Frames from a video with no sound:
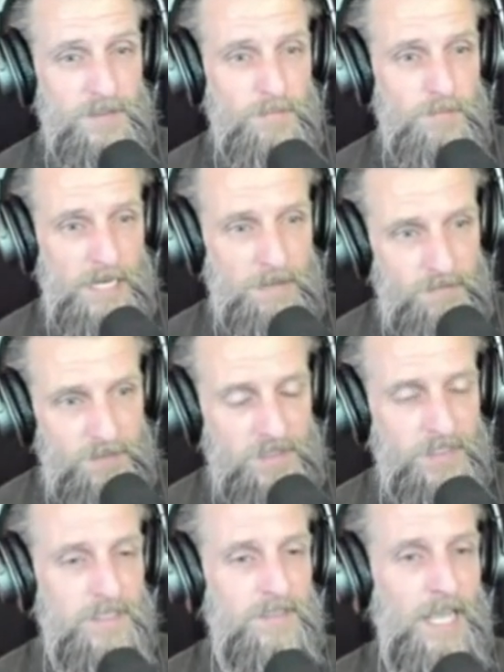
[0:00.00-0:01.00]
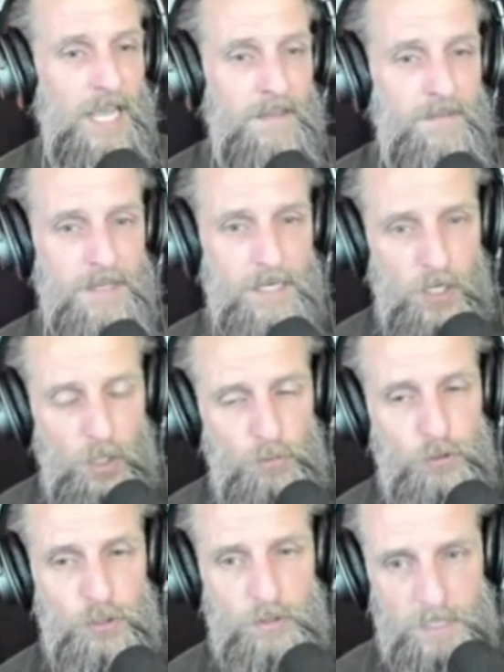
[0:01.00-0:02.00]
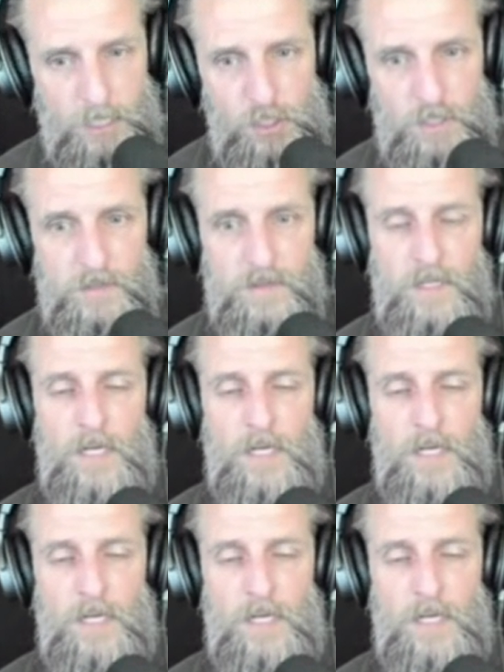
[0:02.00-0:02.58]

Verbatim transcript: metaphysics and the occult traditions.